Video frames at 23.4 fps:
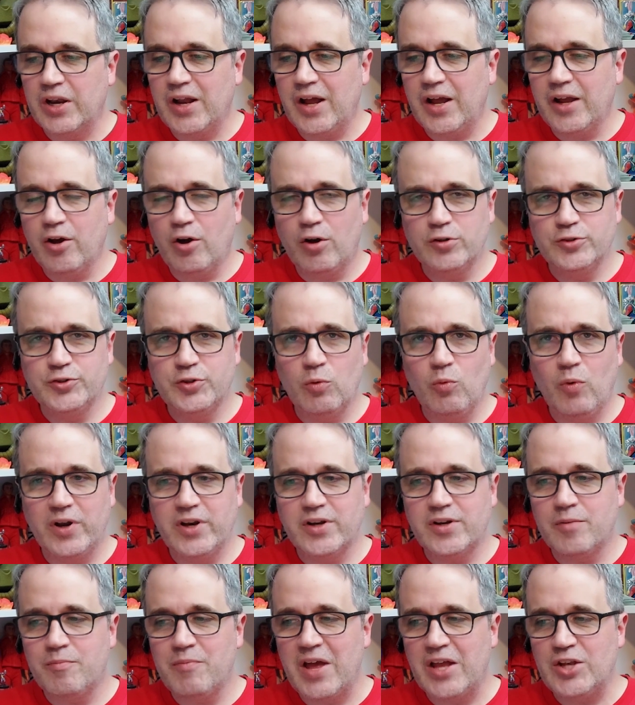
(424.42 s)
also wanted
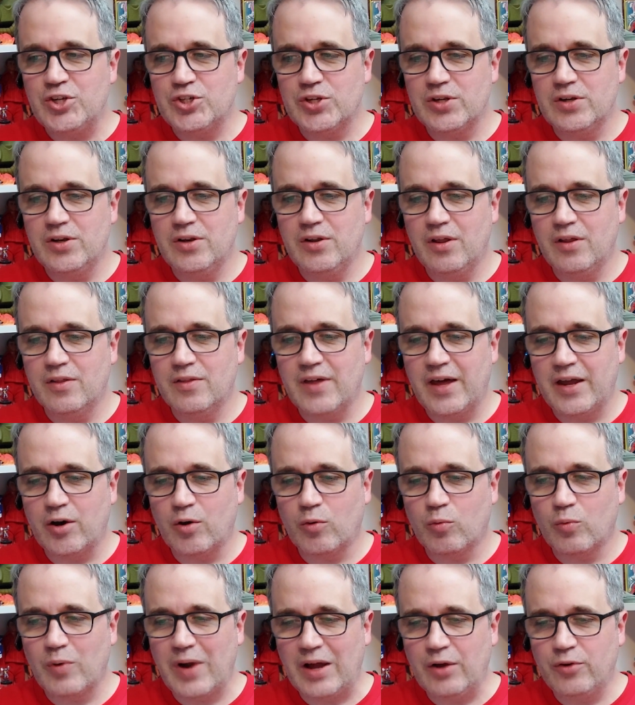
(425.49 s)
to mention that
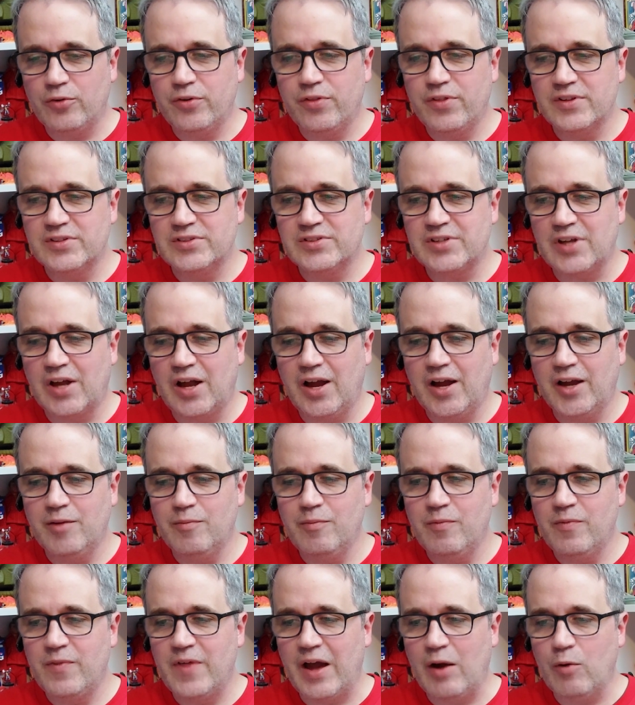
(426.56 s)
around this
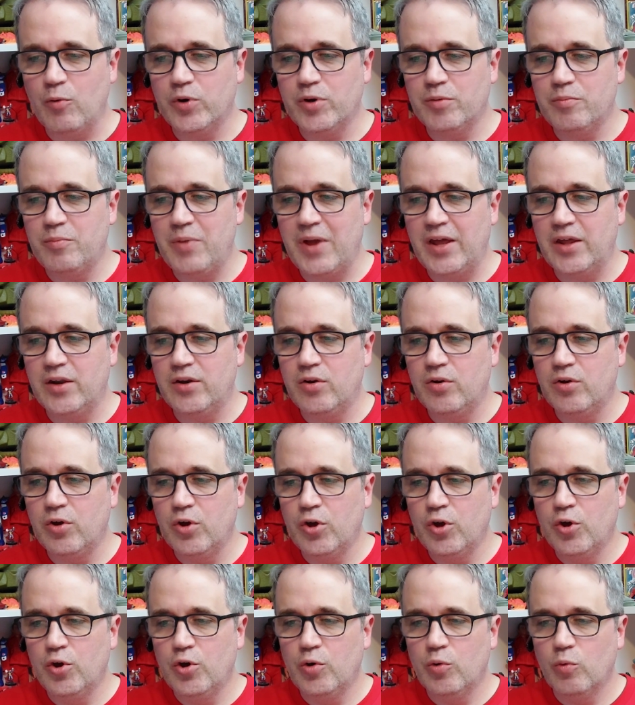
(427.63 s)
time, that would have been
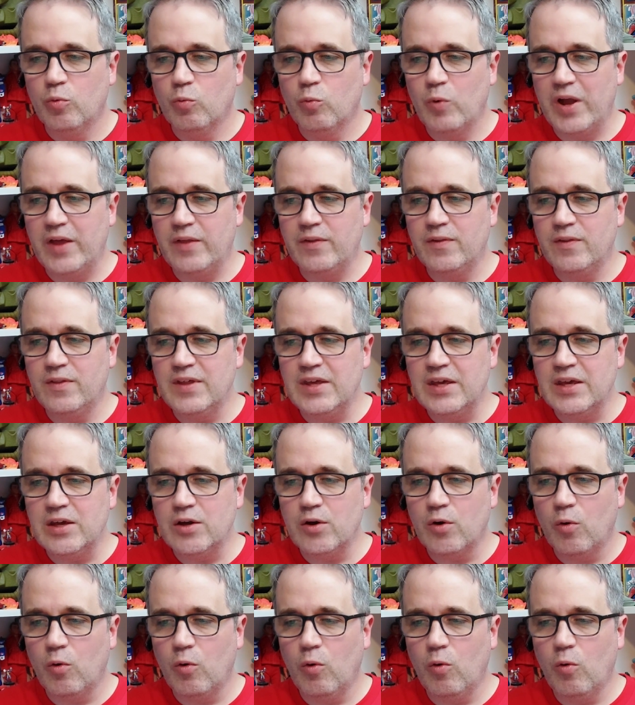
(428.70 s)
when the
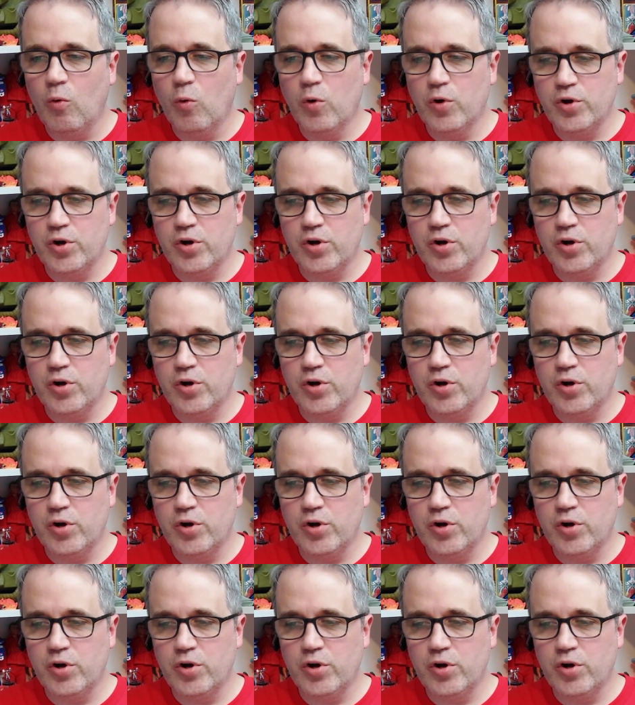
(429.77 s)
order